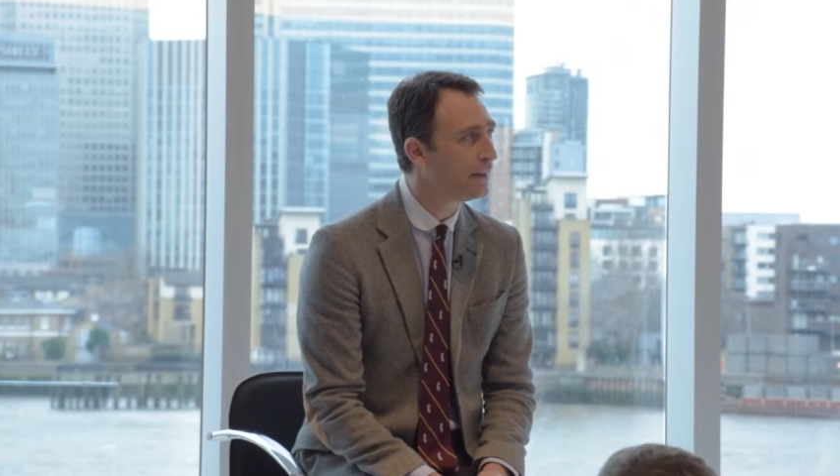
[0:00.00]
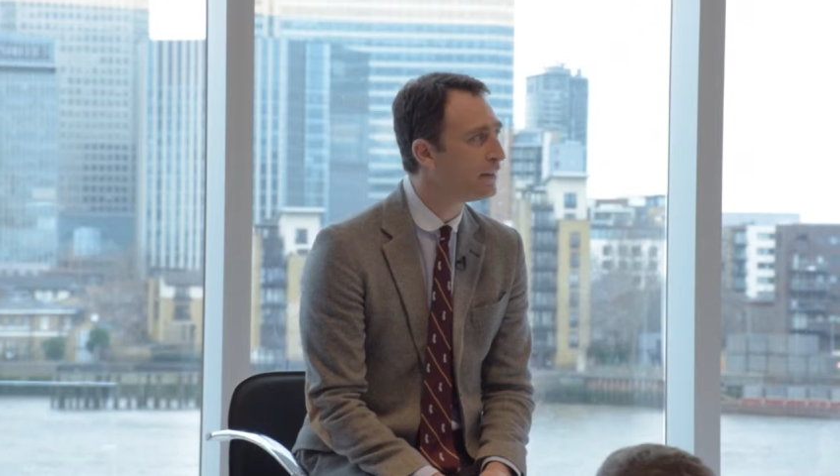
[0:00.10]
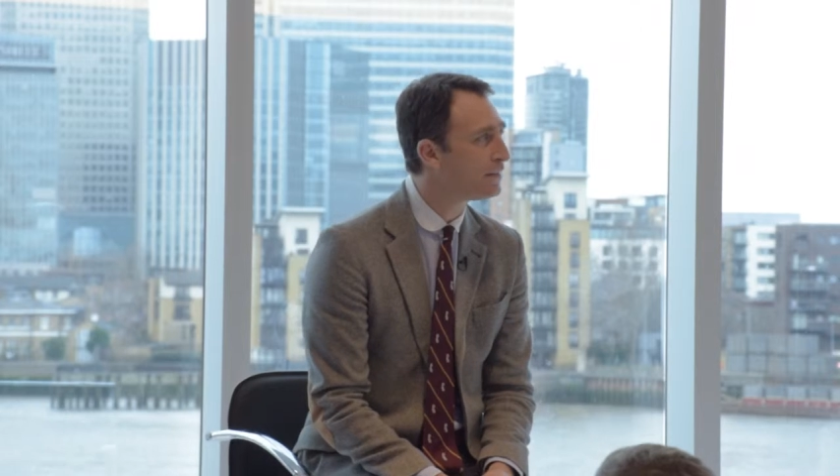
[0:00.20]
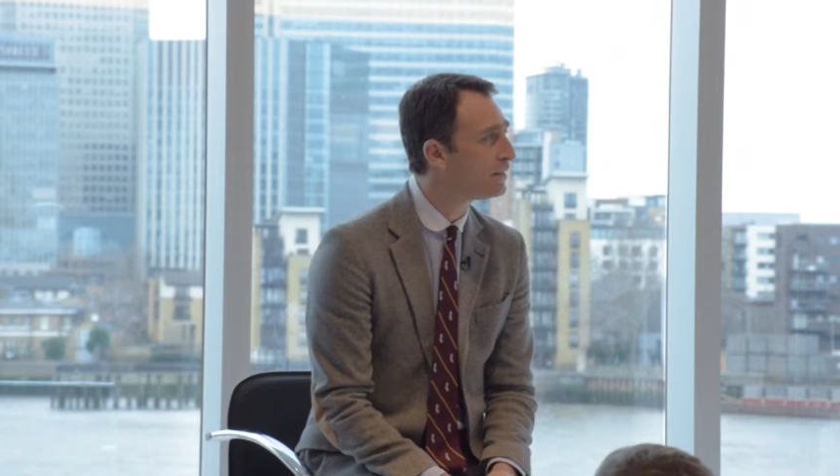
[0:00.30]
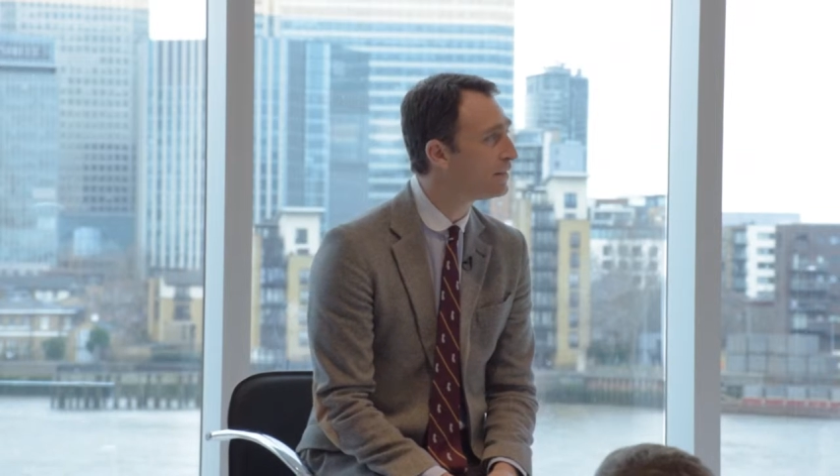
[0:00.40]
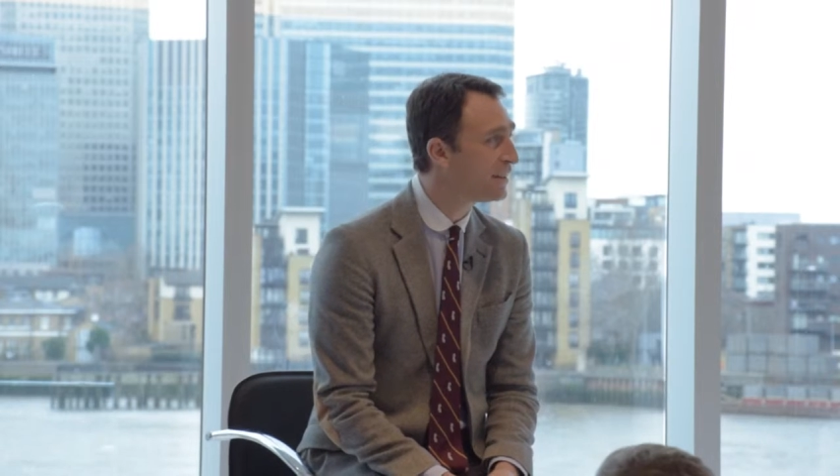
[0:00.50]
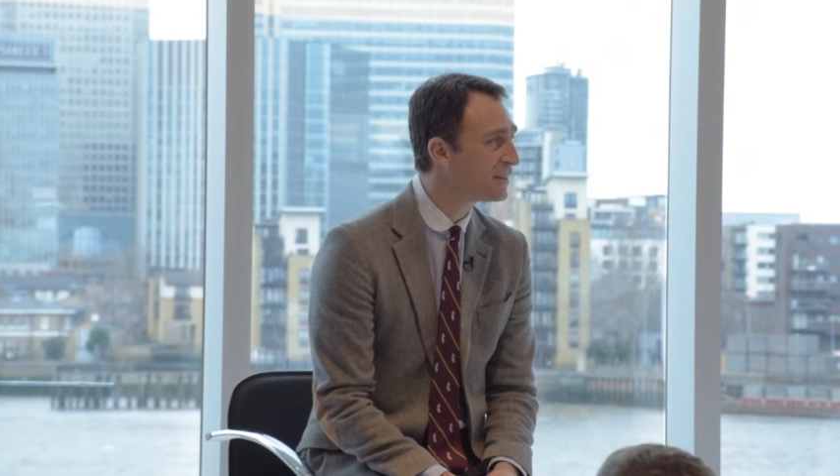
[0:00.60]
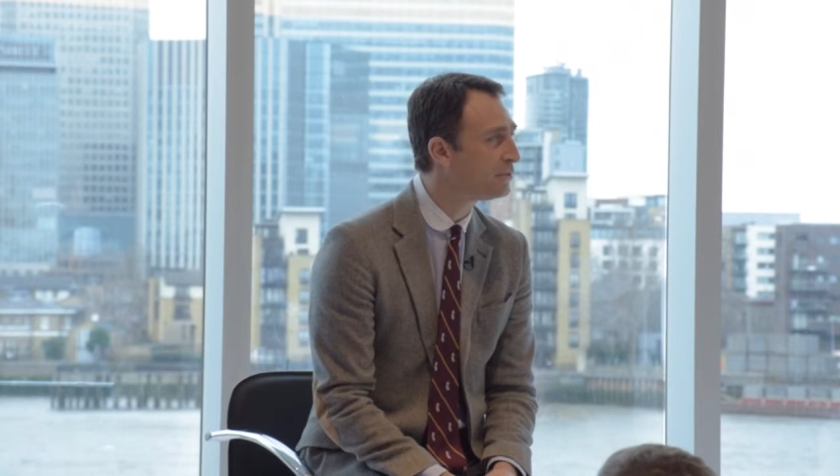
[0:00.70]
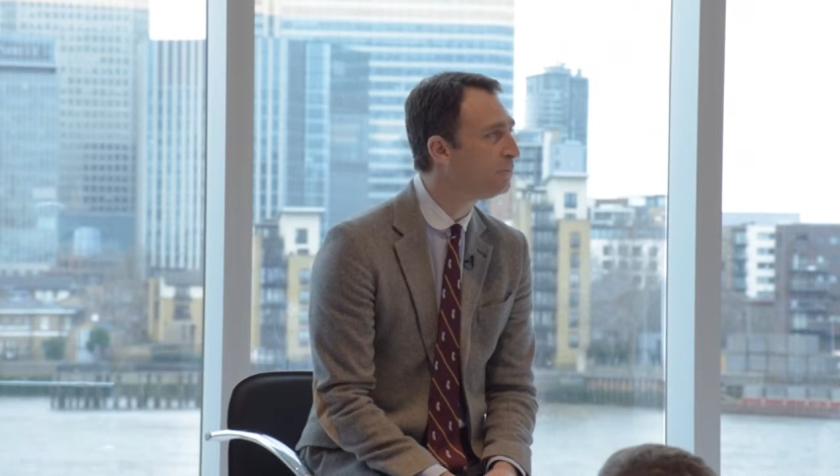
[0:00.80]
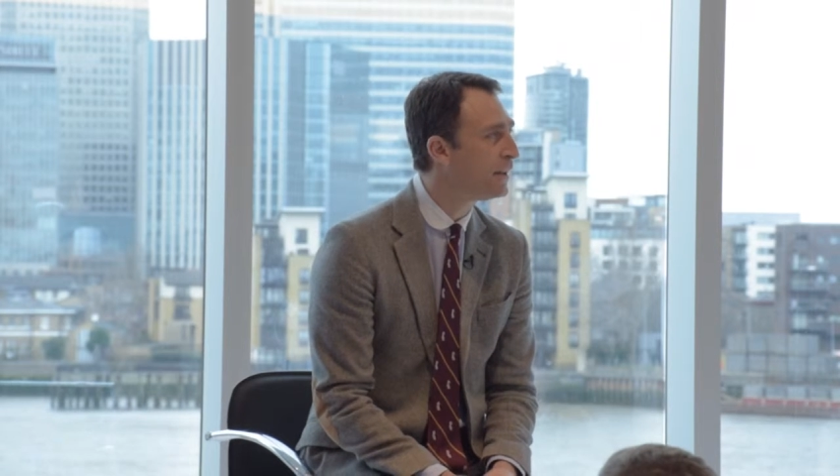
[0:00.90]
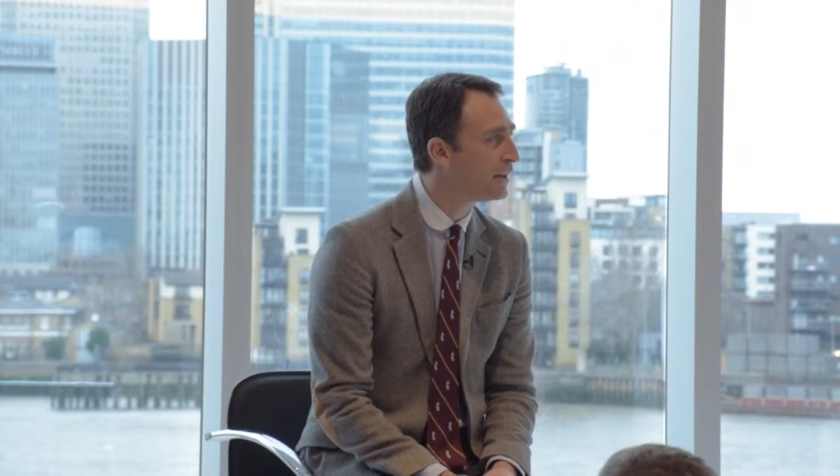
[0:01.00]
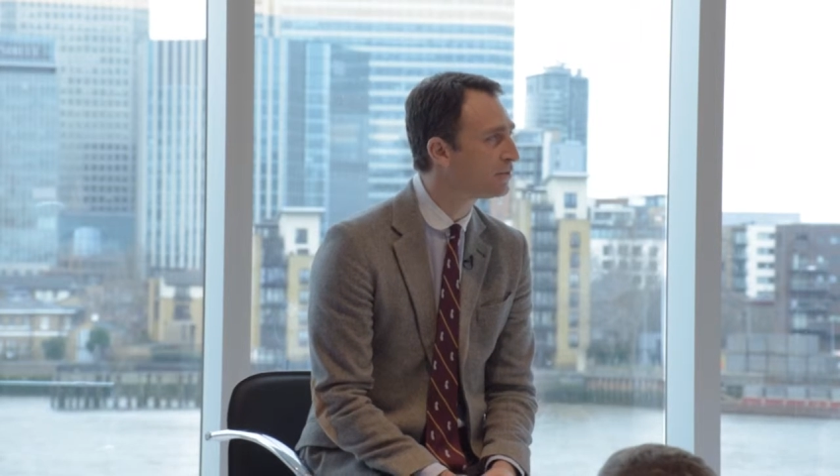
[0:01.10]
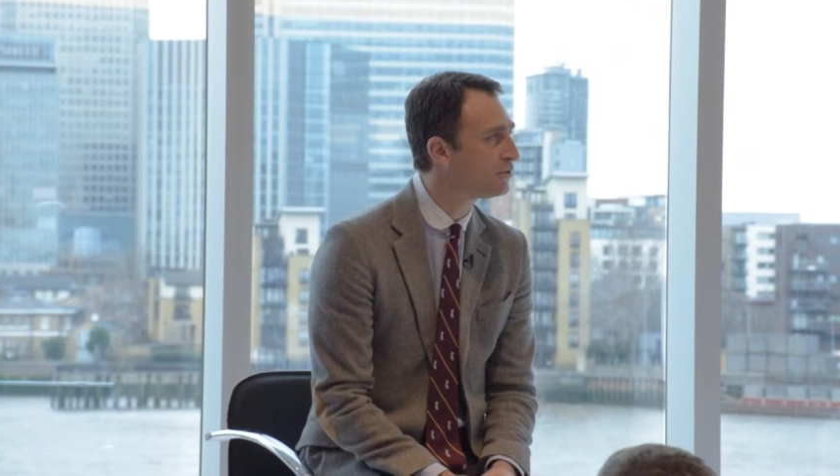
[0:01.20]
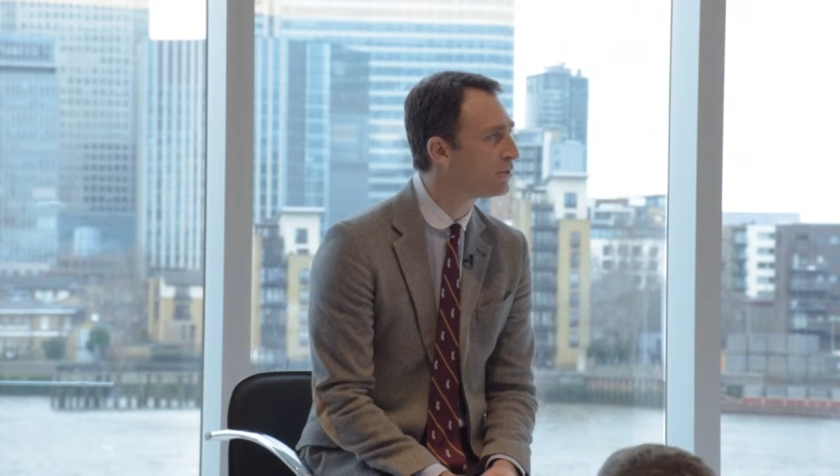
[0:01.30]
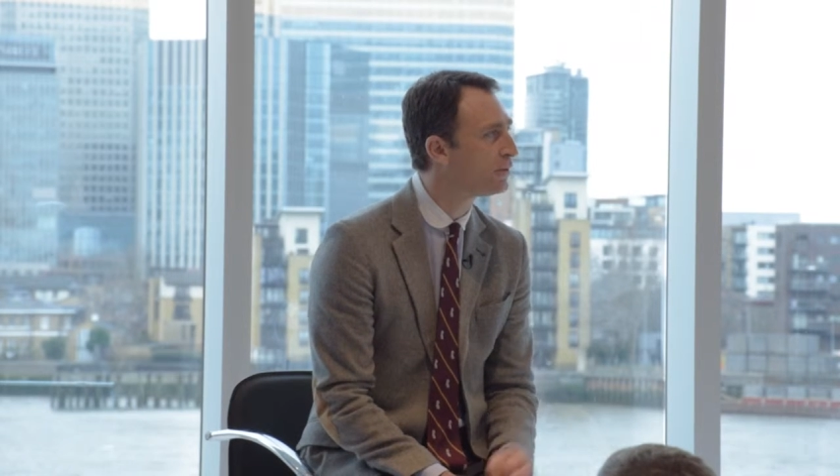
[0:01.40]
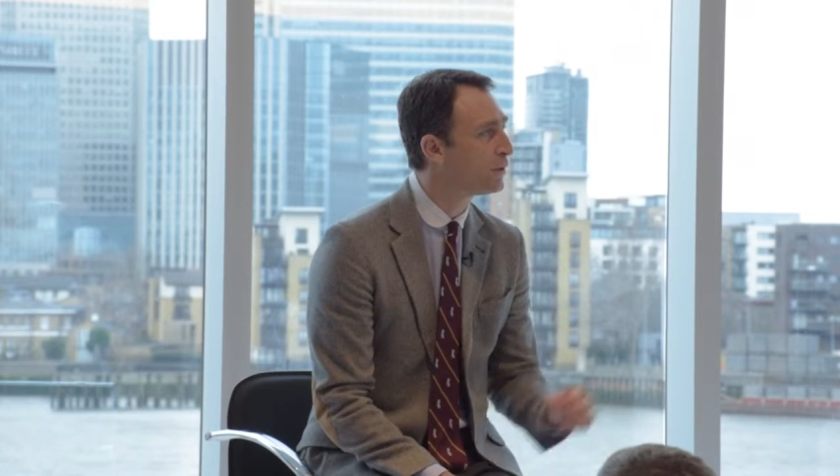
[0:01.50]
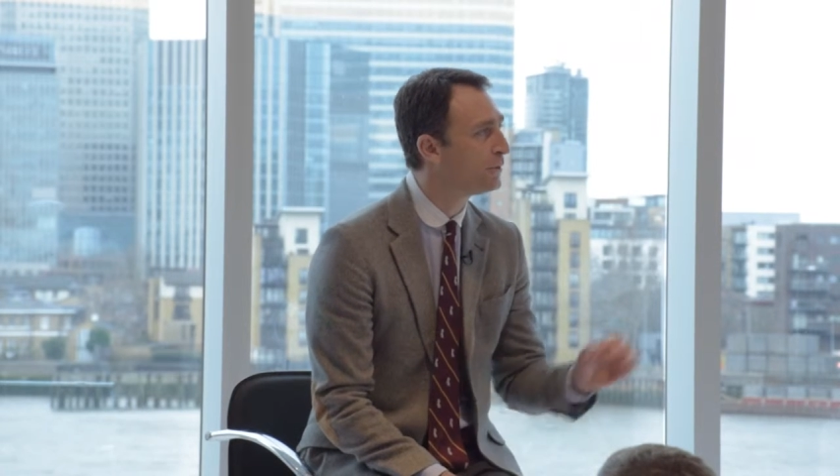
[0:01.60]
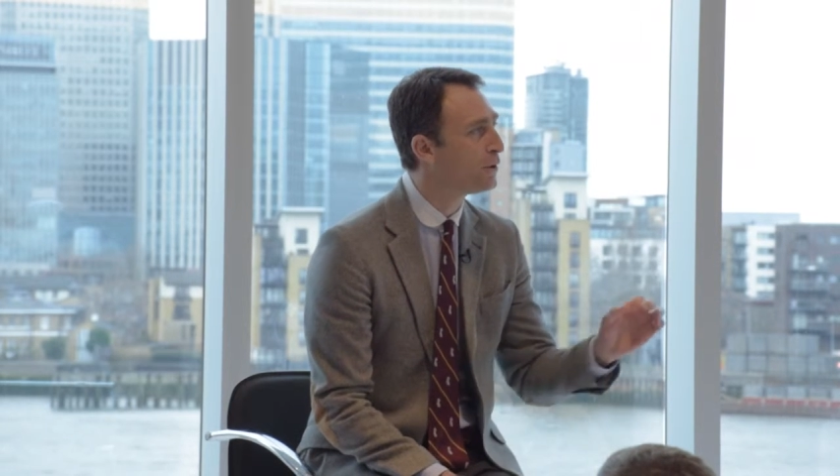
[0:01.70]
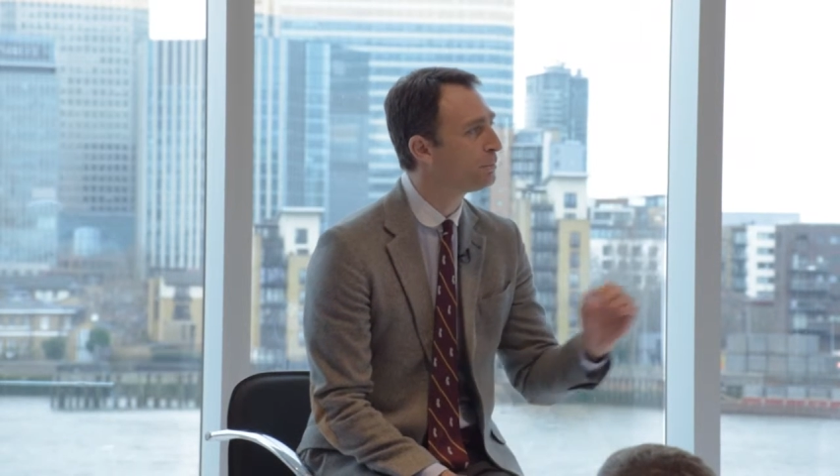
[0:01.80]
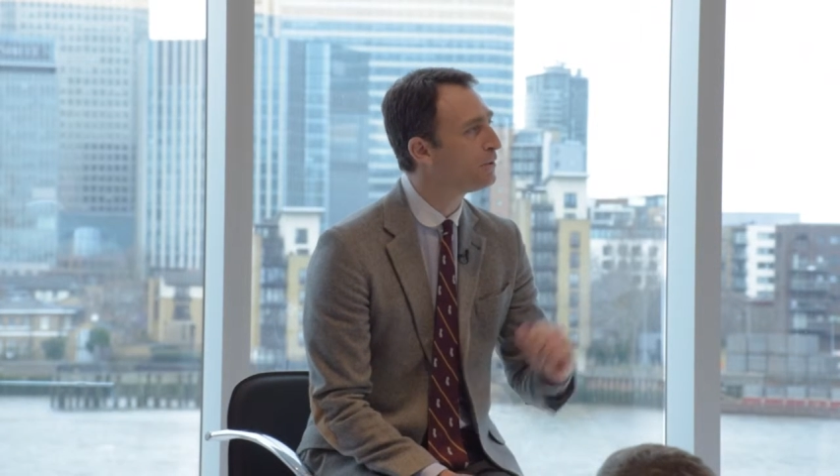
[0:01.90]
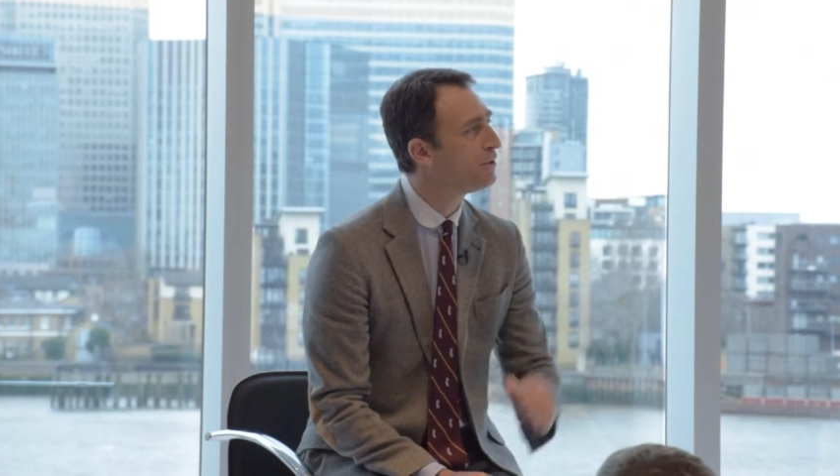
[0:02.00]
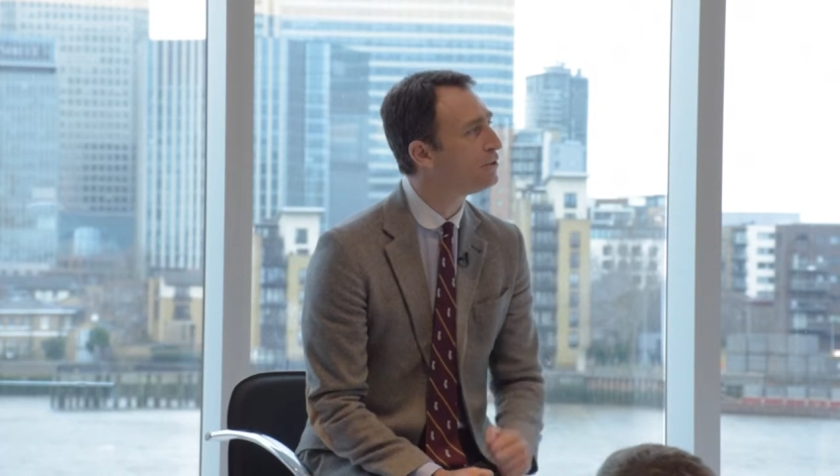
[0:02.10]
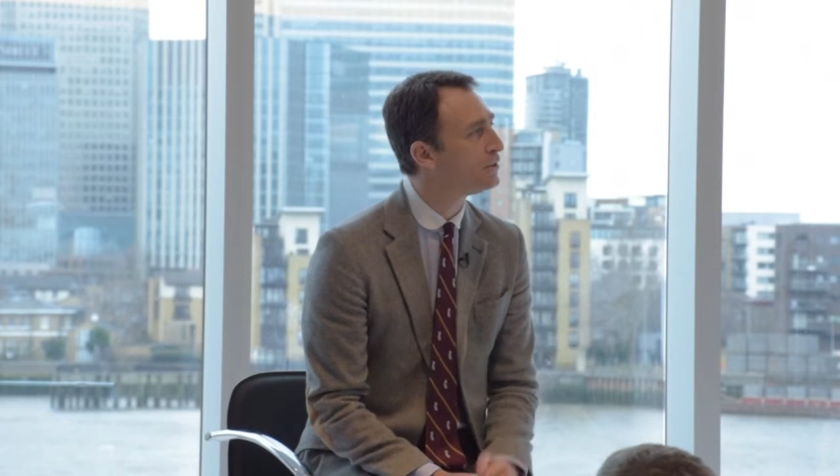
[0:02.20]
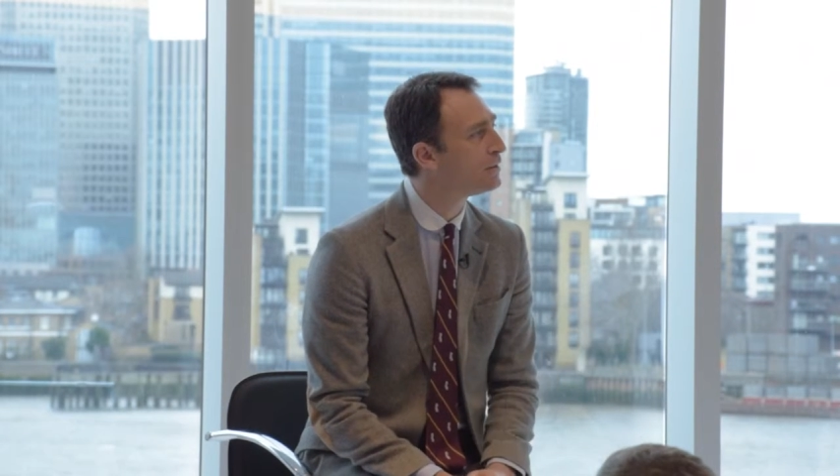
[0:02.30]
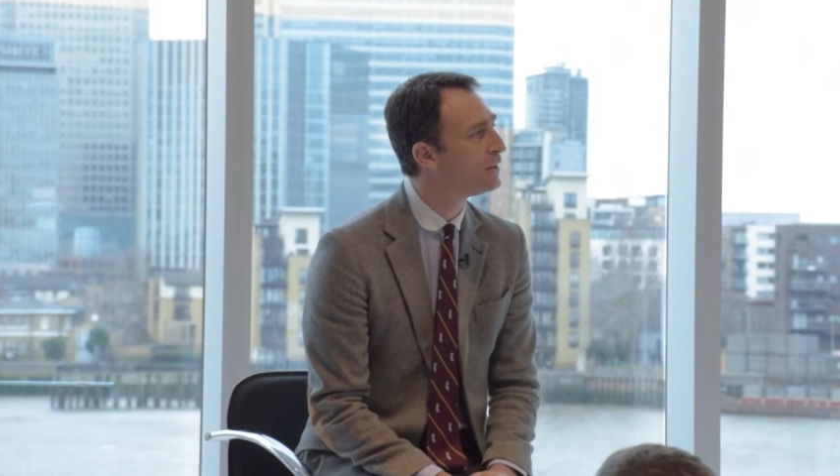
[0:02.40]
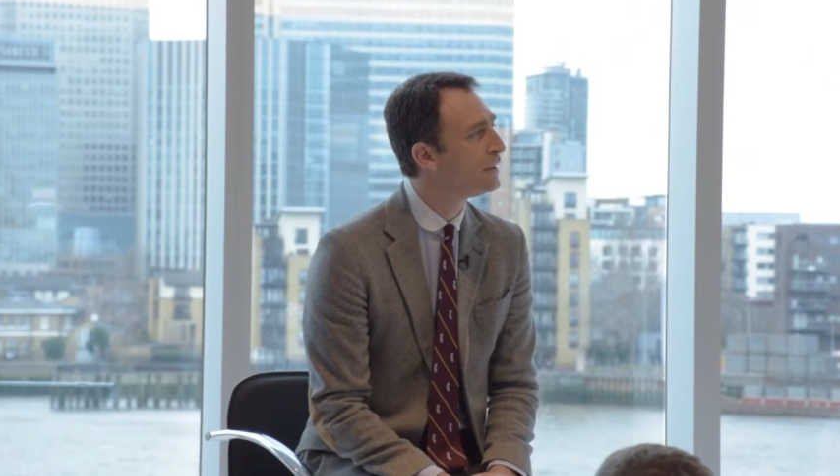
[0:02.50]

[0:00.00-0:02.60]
is 6 minutes from your position."